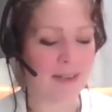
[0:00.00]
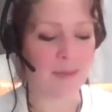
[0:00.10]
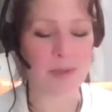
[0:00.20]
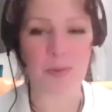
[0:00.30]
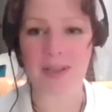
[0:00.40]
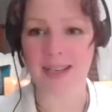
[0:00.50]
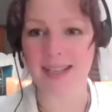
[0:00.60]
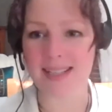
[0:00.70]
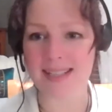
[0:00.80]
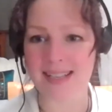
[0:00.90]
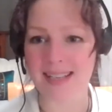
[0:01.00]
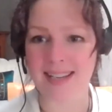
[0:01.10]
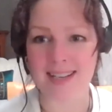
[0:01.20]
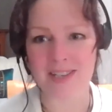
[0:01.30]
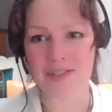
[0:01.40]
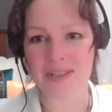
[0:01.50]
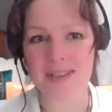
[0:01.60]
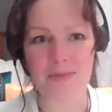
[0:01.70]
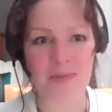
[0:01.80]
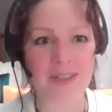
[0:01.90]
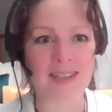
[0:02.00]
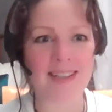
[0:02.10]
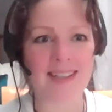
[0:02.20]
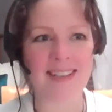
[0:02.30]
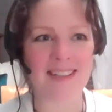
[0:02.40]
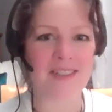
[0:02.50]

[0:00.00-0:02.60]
between getting sick, and it's just really